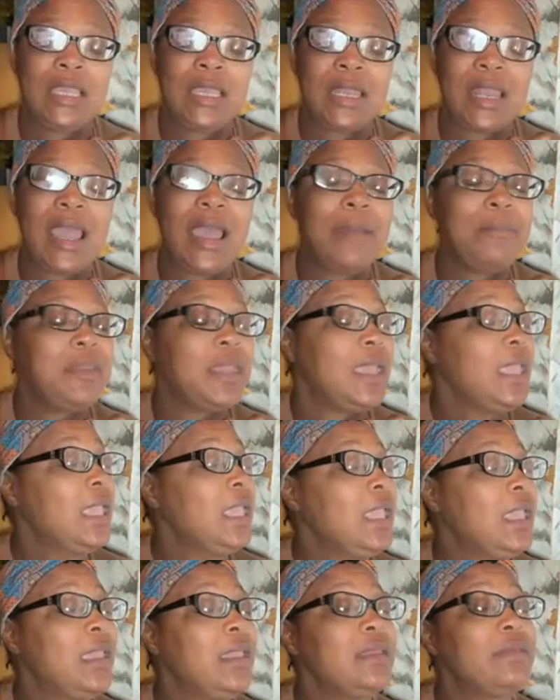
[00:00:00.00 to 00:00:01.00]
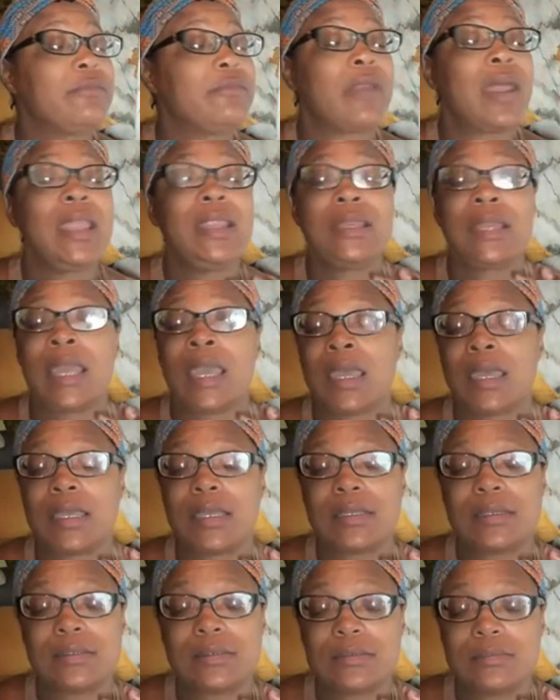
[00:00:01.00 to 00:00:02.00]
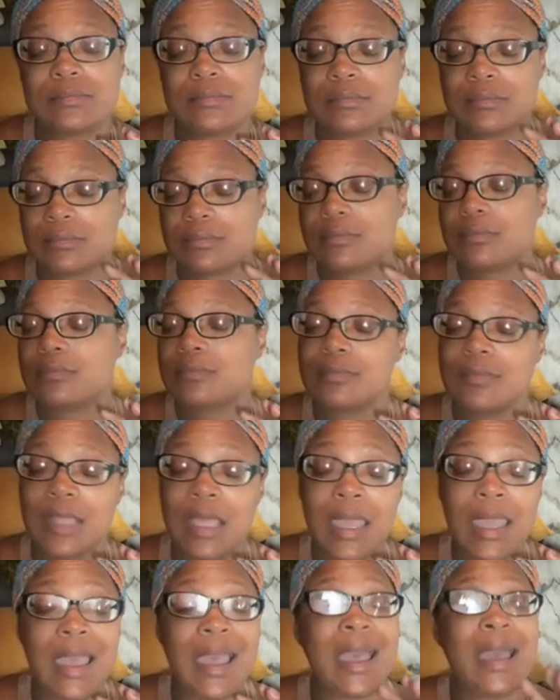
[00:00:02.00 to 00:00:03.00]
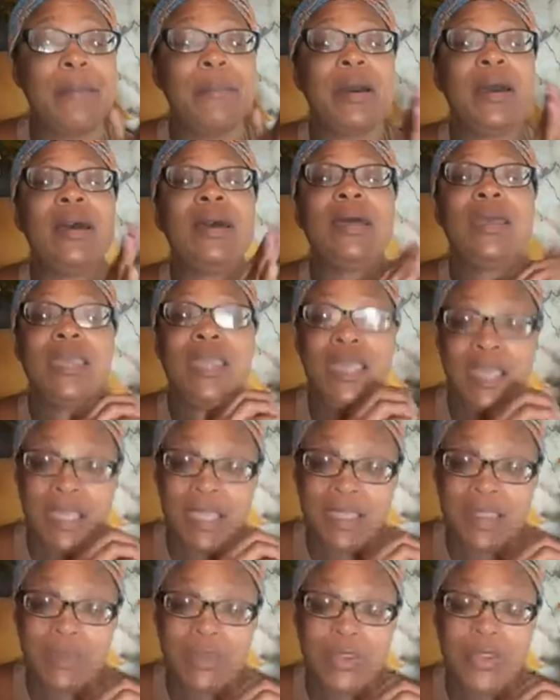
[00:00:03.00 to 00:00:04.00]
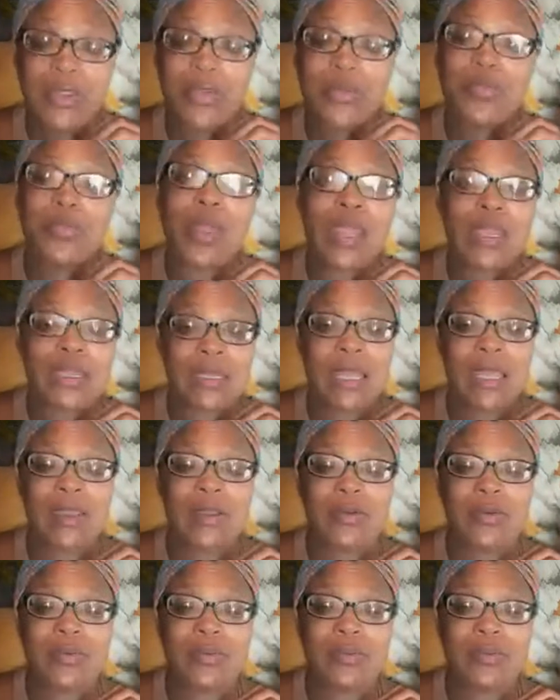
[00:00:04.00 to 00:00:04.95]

I'm the head right now. I'm a head right now.